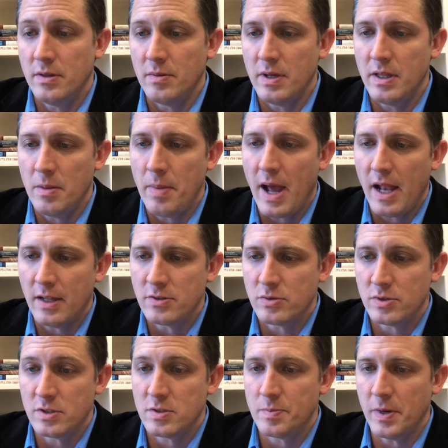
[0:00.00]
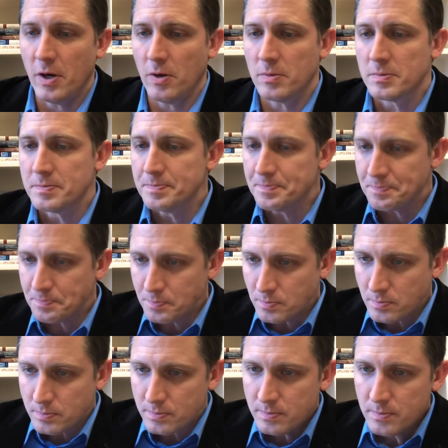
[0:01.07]
in the palace with a spear.
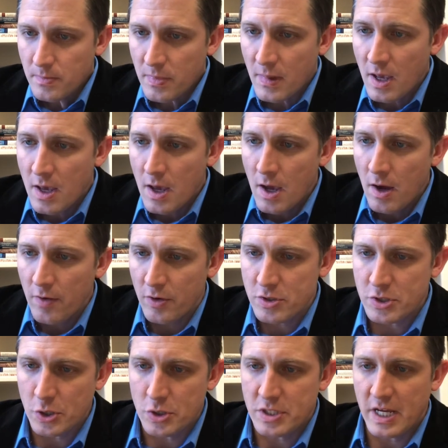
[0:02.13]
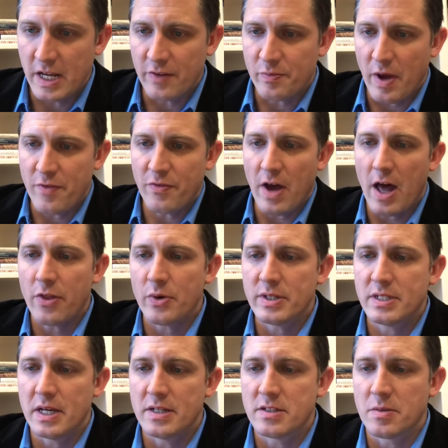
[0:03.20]
Verse 13, if my father
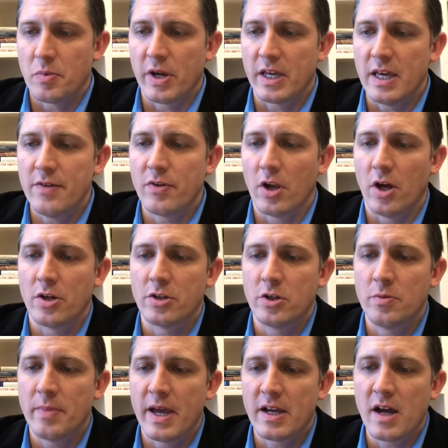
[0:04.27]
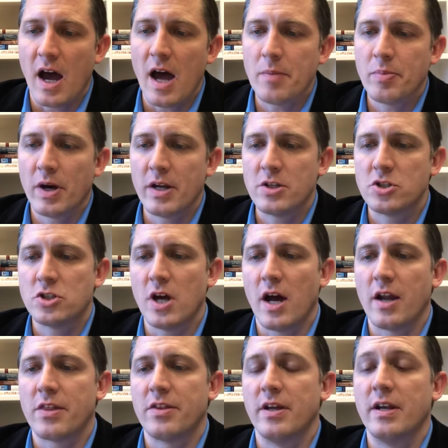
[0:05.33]
intends to bring evil on you, may God punish
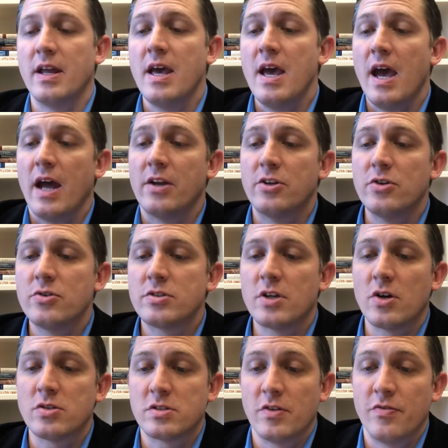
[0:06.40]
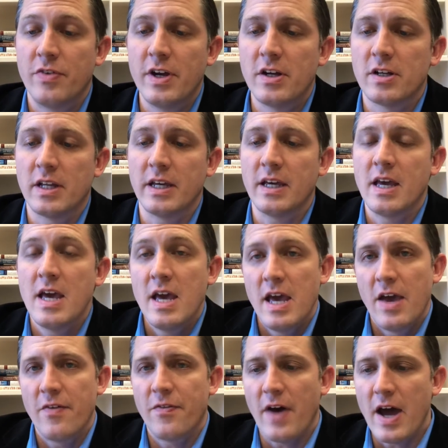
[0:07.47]
Jonathan and do so severely
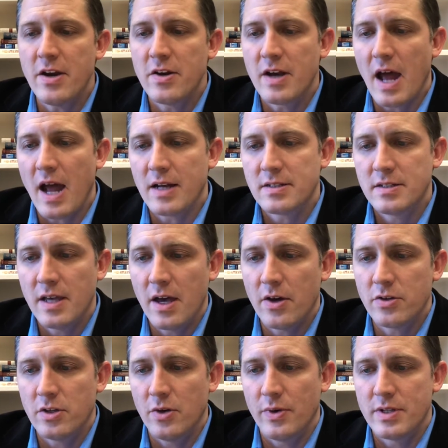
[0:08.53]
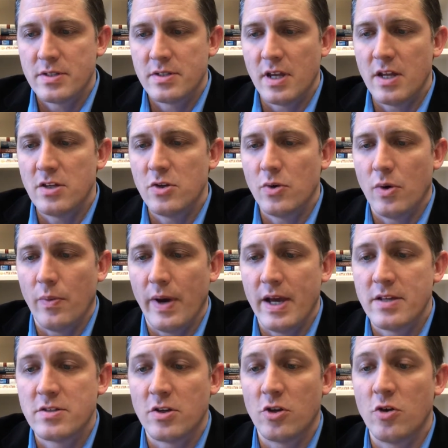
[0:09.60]
if I do not tell you and send you away
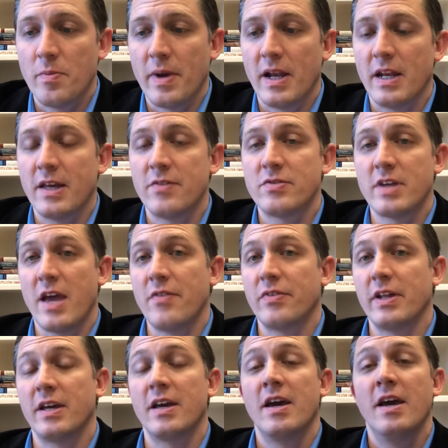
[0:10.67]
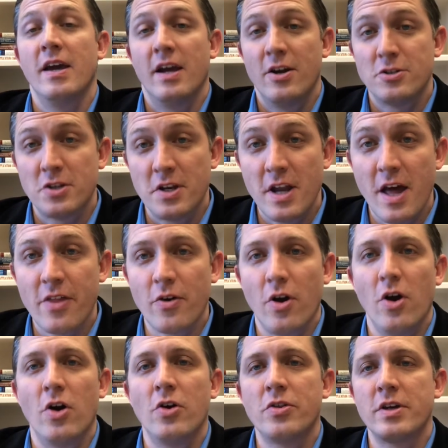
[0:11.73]
so you may leave safely. Here's another
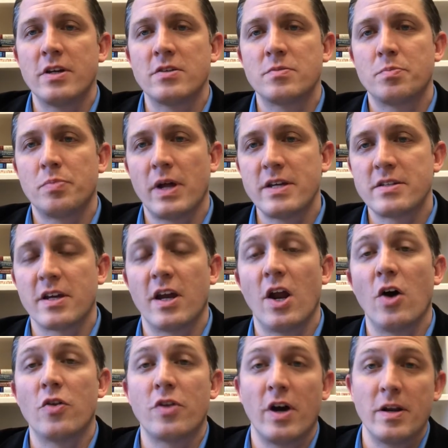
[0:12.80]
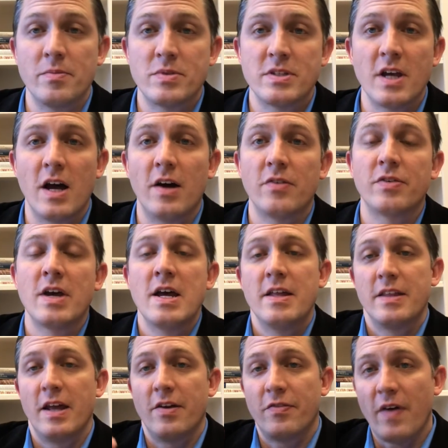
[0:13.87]
oath. He's placing an oath on himself
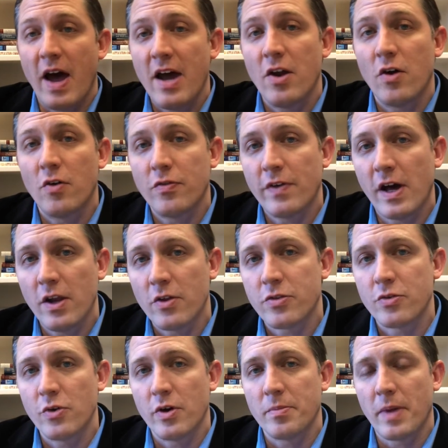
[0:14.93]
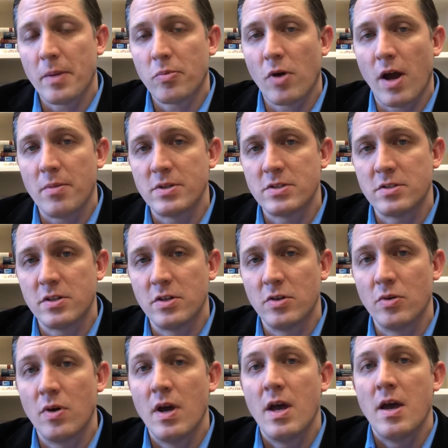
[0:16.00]
that if I don't follow through on my promise to
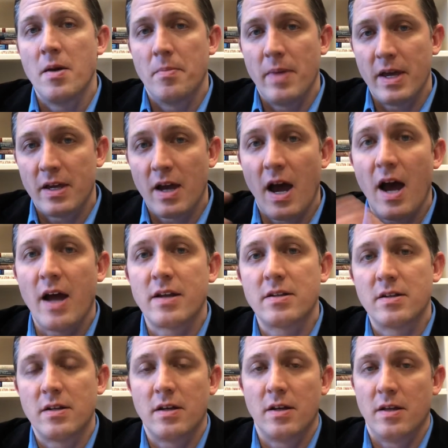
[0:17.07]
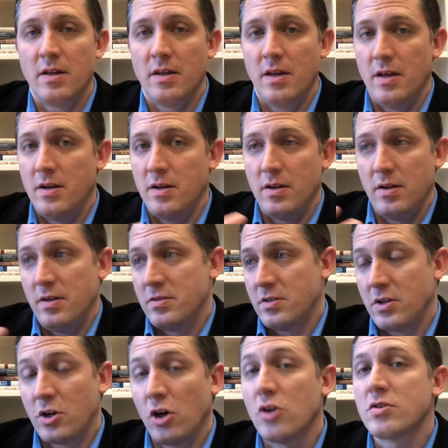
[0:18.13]
you, may God, and it's a
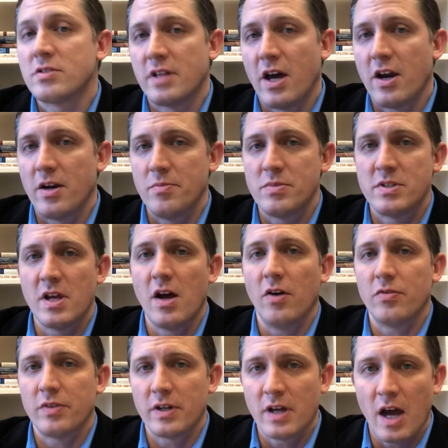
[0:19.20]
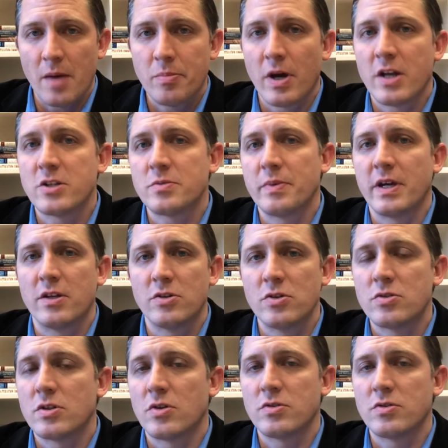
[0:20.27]
curse down on himself, that God punish me and do so